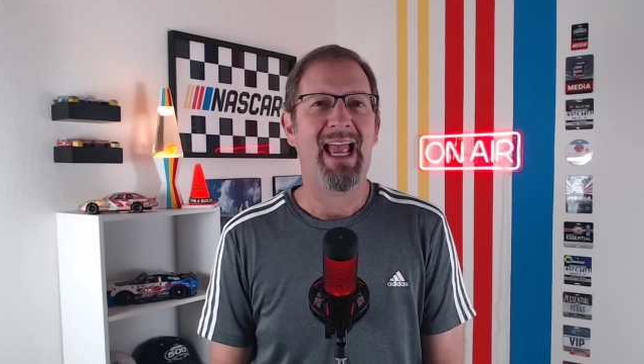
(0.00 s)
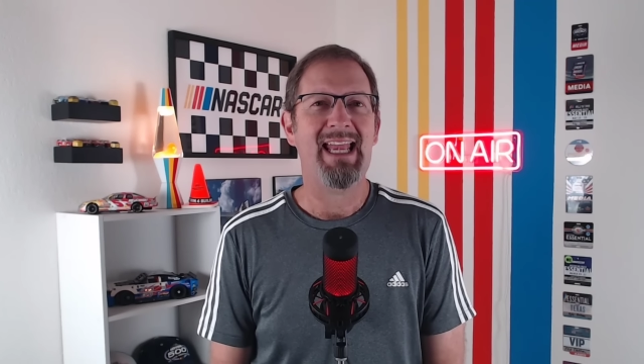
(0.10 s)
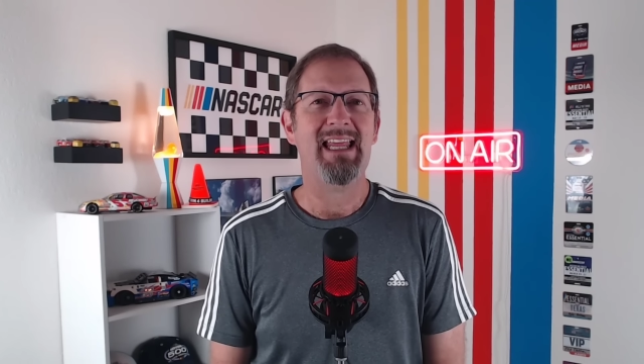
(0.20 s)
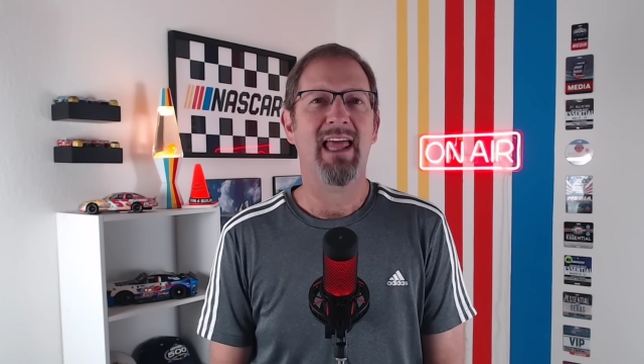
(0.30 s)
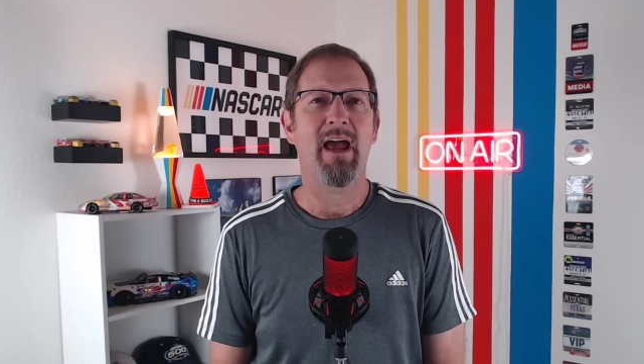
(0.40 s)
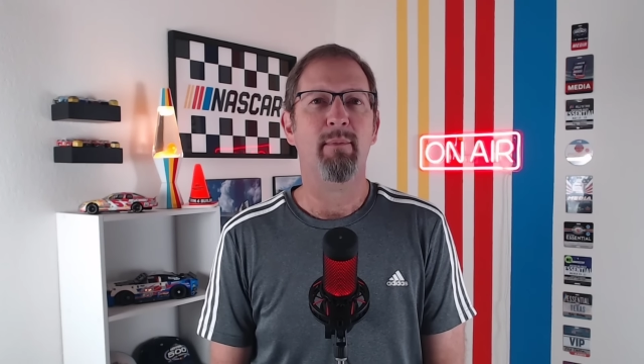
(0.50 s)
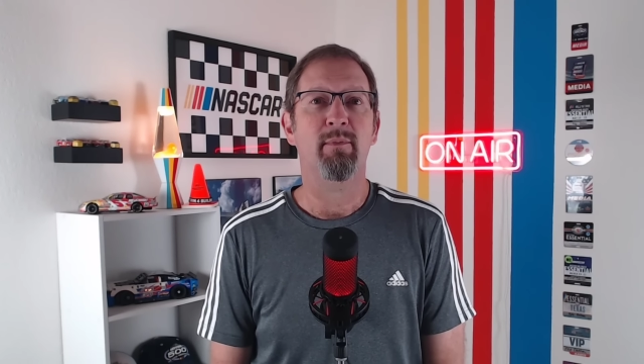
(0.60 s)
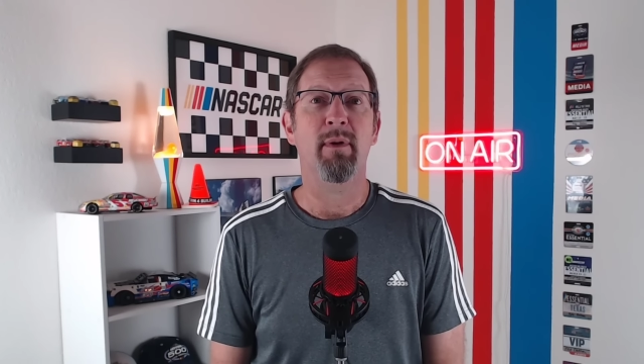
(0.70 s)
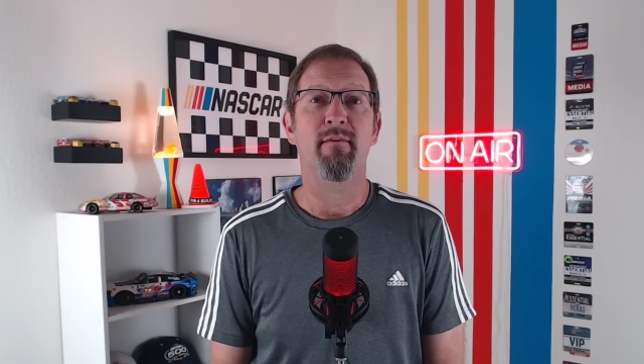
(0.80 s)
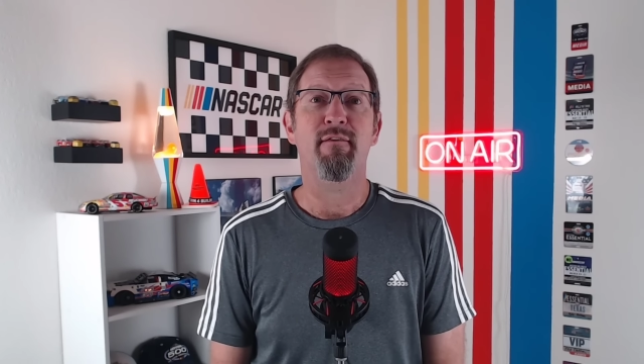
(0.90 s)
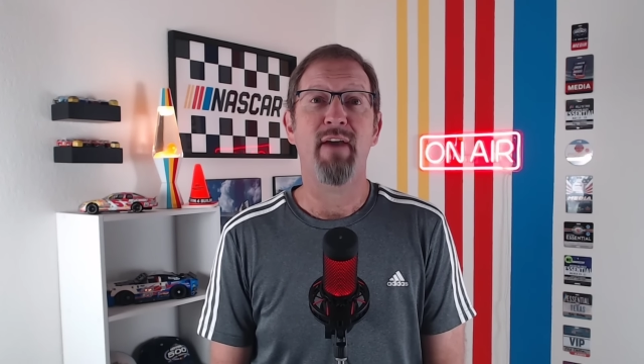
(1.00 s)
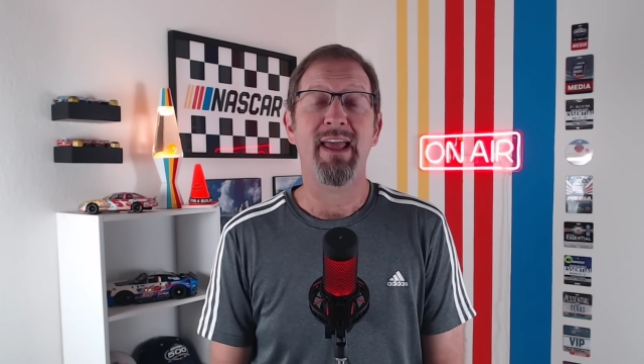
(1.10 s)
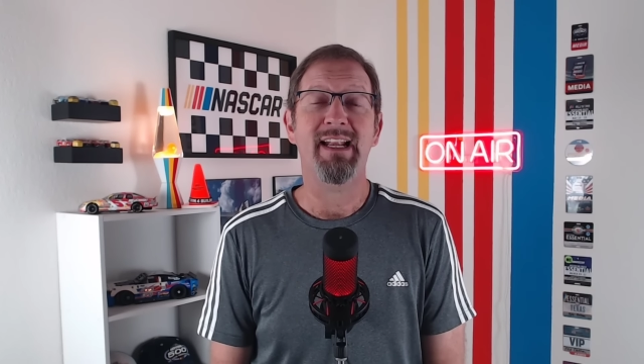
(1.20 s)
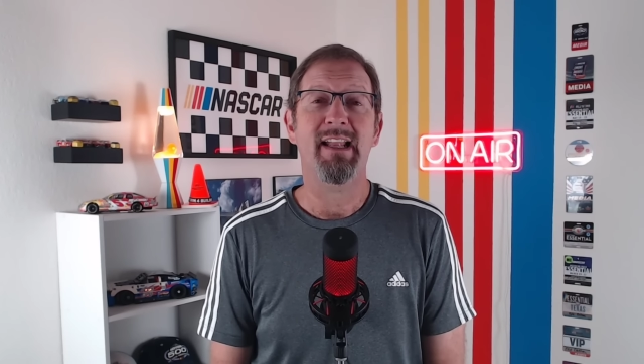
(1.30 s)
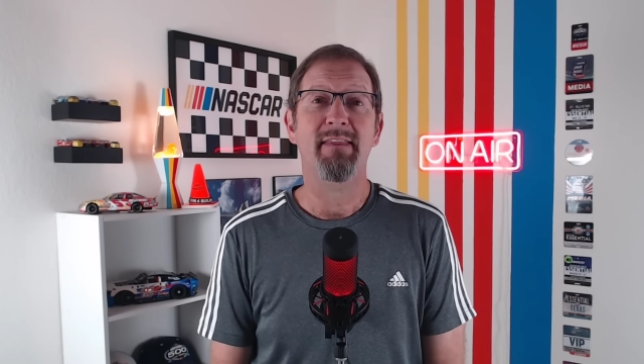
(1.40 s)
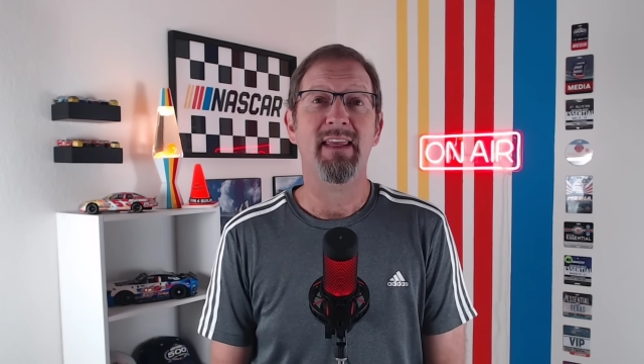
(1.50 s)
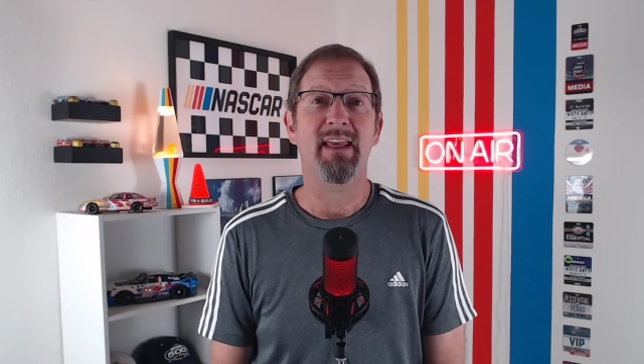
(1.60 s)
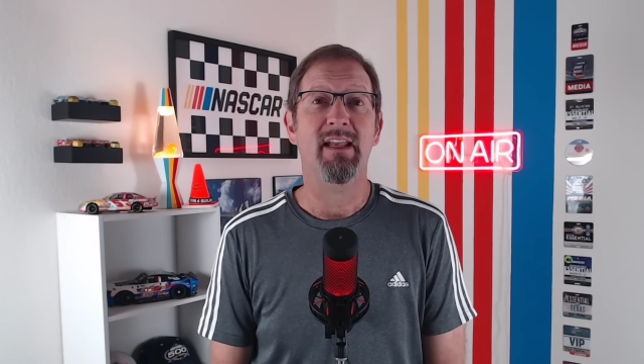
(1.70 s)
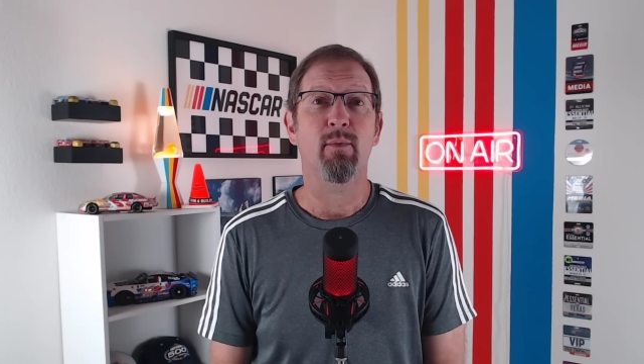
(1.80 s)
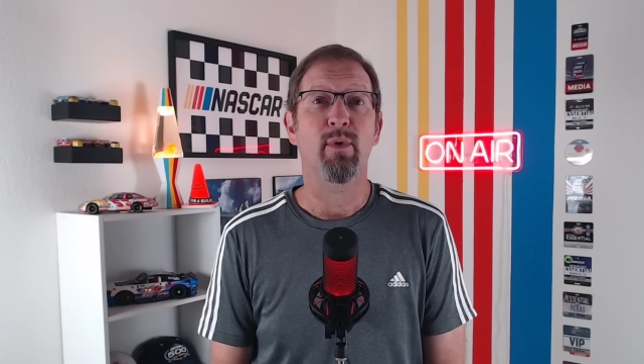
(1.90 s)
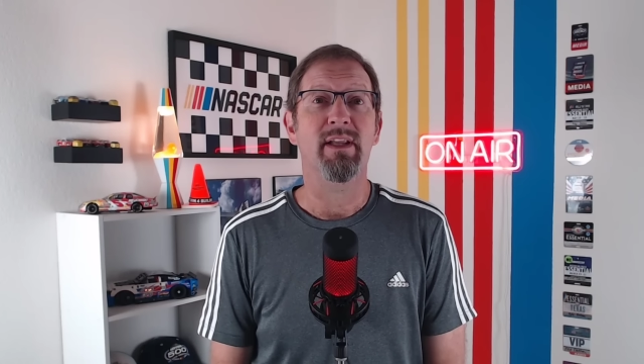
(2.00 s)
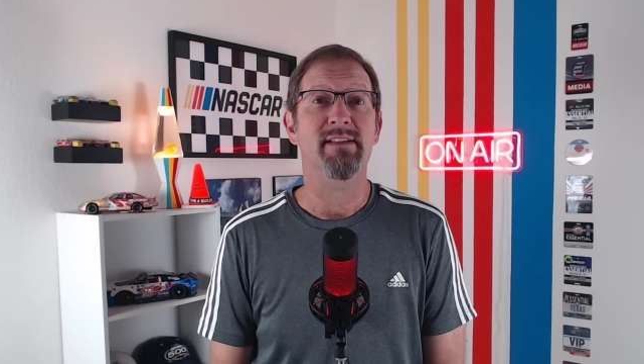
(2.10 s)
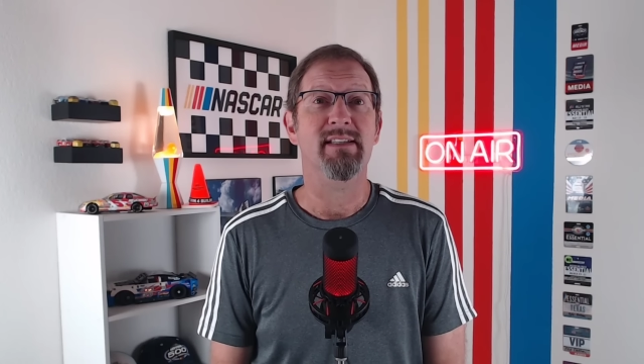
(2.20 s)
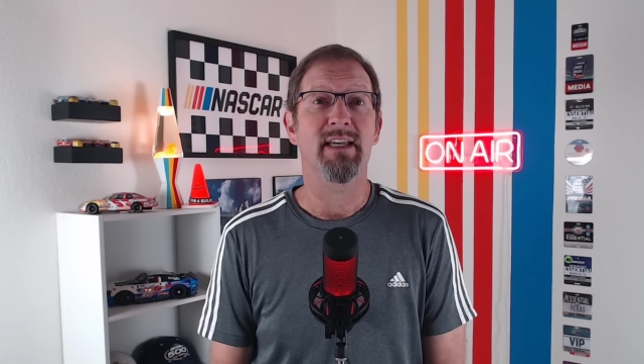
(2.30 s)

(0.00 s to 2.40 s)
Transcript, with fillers: 80 laps but faded at the end when his